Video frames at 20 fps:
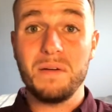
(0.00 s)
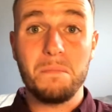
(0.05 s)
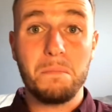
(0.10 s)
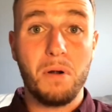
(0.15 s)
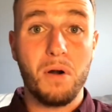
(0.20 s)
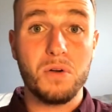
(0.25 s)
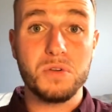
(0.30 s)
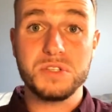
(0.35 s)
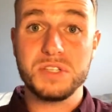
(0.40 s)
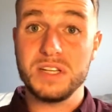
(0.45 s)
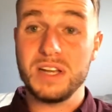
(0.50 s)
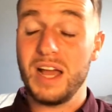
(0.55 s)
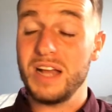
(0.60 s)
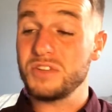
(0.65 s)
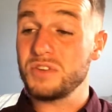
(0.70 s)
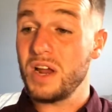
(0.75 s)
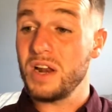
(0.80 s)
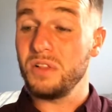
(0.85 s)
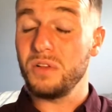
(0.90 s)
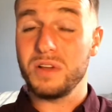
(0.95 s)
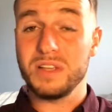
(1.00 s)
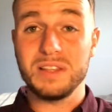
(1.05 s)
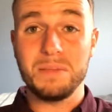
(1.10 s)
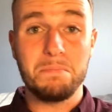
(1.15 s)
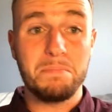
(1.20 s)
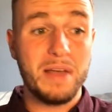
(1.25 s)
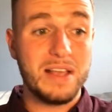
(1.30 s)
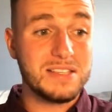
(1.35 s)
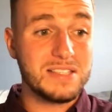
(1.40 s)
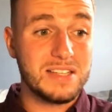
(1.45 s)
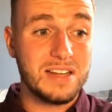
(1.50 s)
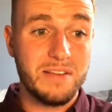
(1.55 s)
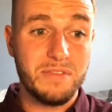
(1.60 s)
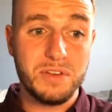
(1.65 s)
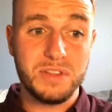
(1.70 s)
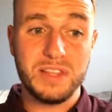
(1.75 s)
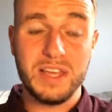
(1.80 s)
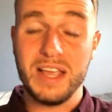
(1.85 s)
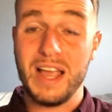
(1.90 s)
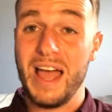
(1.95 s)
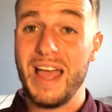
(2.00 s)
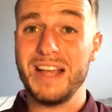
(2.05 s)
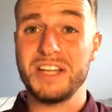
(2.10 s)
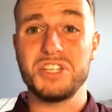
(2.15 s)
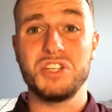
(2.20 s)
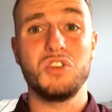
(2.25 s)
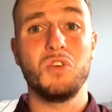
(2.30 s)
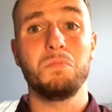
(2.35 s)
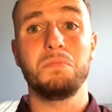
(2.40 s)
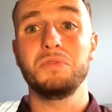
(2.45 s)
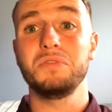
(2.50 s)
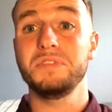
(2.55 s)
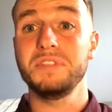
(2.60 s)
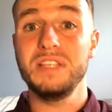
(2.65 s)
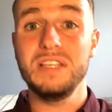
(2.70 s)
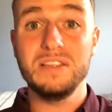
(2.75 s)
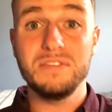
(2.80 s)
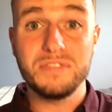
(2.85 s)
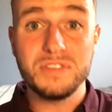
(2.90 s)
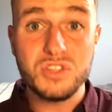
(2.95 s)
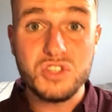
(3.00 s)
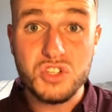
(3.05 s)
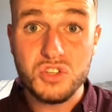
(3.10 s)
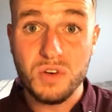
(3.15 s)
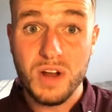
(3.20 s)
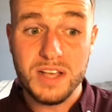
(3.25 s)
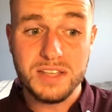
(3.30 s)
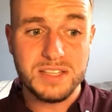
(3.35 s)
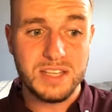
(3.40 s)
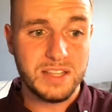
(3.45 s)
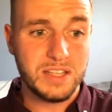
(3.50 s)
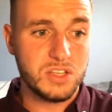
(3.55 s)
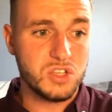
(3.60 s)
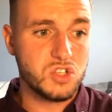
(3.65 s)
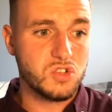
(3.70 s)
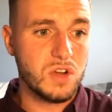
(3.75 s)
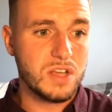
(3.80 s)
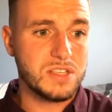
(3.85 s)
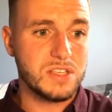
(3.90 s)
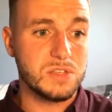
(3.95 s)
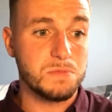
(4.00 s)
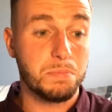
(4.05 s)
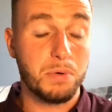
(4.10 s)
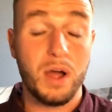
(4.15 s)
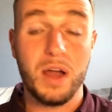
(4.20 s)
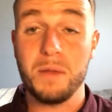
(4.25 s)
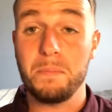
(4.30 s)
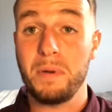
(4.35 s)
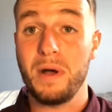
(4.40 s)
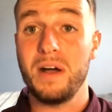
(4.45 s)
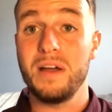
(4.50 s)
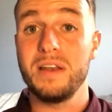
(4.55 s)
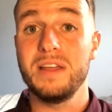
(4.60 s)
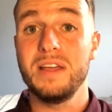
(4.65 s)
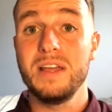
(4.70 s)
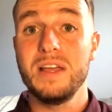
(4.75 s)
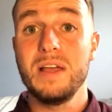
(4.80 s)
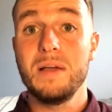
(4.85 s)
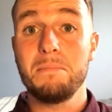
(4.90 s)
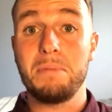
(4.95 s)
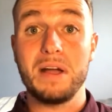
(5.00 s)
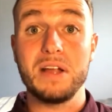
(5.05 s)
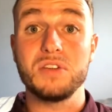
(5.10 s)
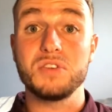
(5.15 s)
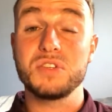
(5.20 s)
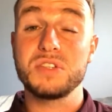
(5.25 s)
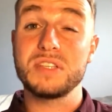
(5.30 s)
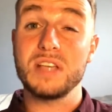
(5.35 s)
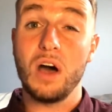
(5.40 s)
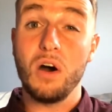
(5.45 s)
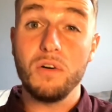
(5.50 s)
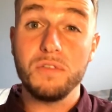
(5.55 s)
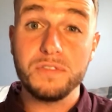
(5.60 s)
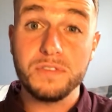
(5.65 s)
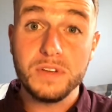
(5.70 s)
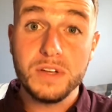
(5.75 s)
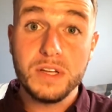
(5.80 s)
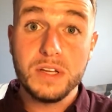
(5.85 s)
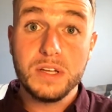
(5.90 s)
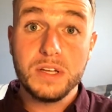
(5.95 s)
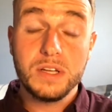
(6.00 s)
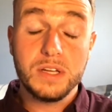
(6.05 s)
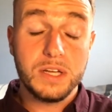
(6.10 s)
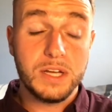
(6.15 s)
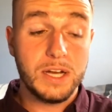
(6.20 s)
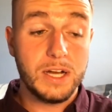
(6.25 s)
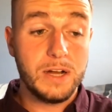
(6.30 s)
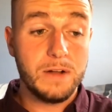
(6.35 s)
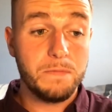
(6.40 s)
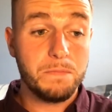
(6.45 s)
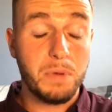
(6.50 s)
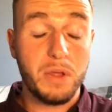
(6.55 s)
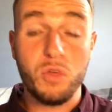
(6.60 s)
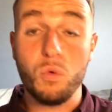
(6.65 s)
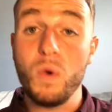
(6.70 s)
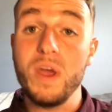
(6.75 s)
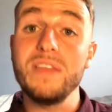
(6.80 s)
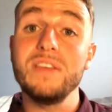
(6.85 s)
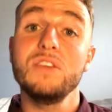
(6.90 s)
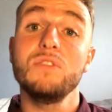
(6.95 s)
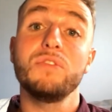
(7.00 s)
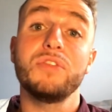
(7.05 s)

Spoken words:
person. I try to look at the best in everything. I actually don't believe in stress. I think stress is brought upon by yourself, by the way that you